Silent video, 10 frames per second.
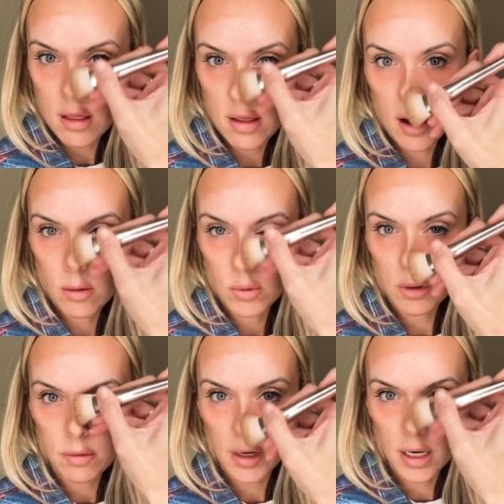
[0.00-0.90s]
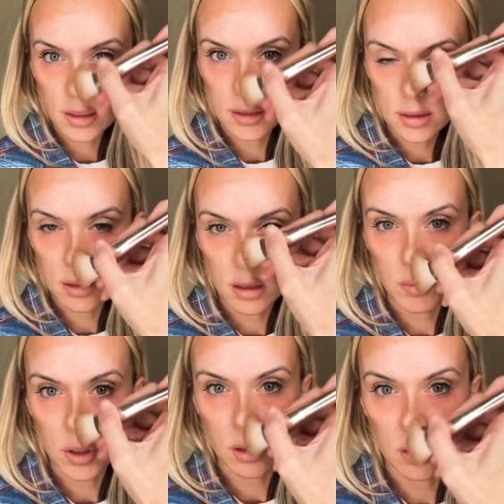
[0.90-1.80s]
that will create a
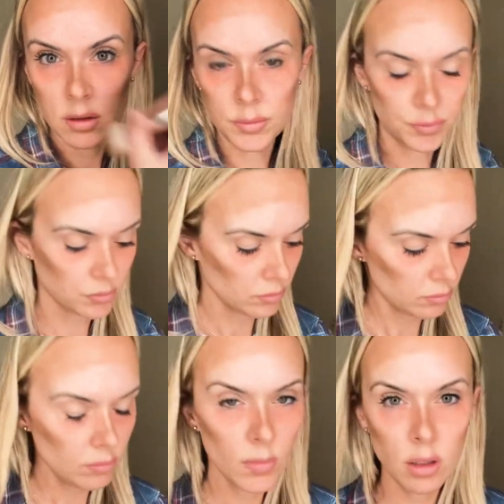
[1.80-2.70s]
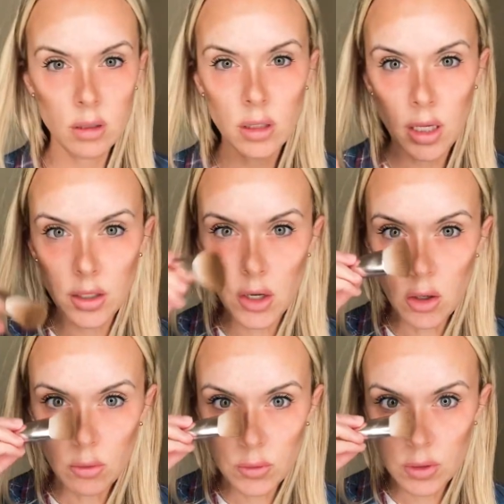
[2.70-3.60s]
slimmer looking
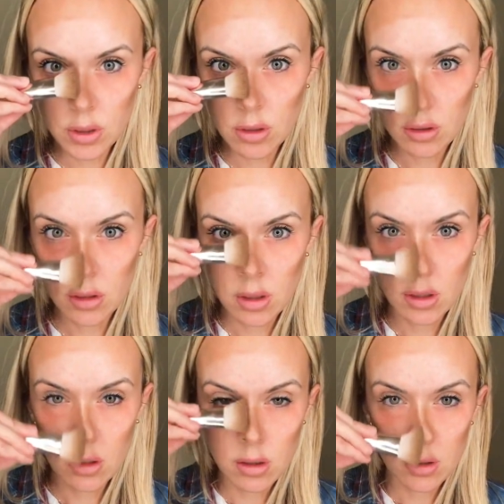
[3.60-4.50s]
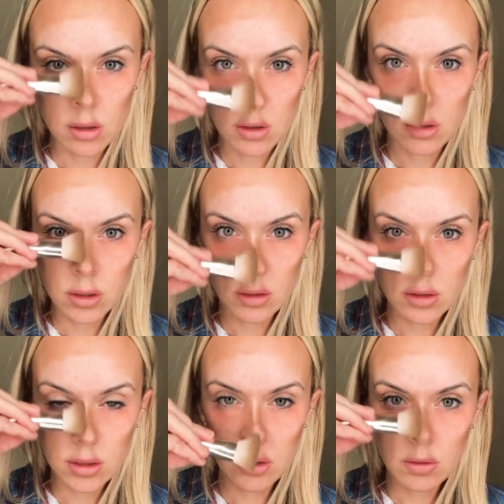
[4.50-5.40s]
nose.
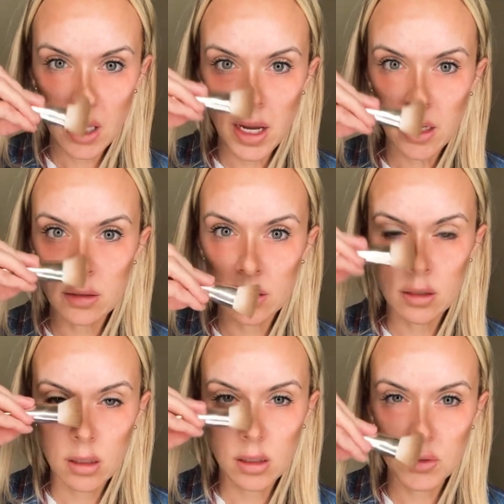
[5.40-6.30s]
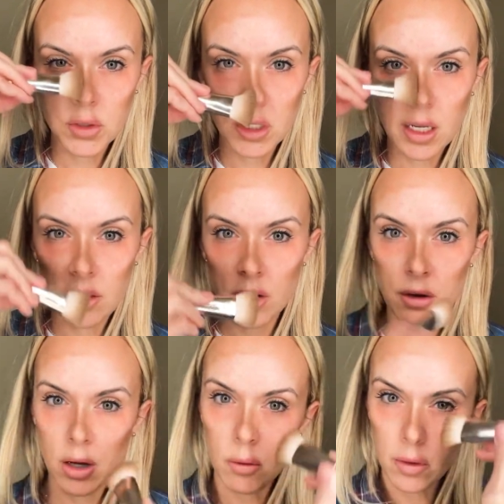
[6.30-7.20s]
Just 2 lines. The closer together you
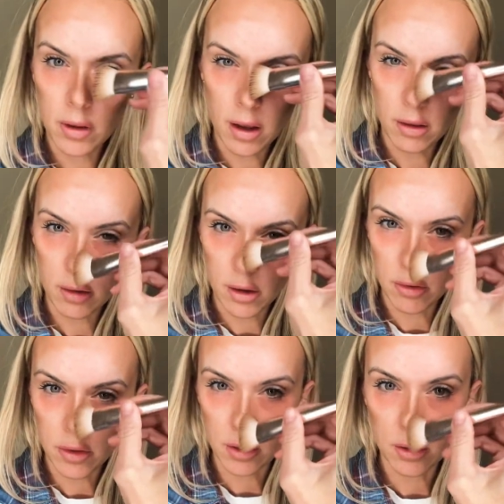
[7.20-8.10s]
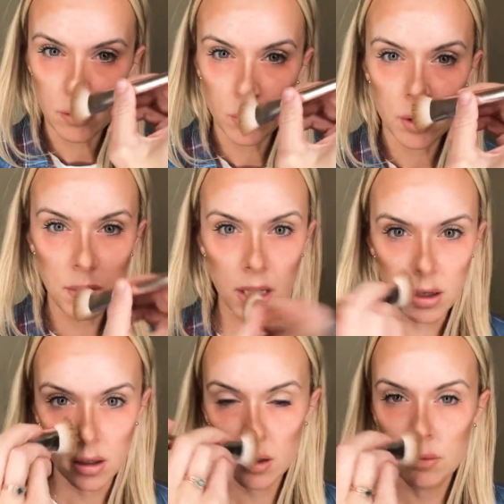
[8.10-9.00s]
go with that, the thinner it will
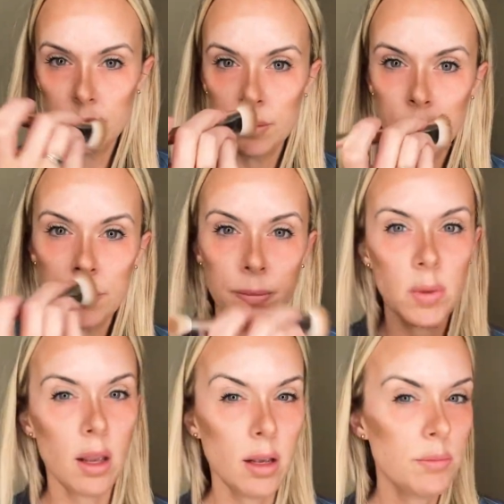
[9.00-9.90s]
appear. Okay,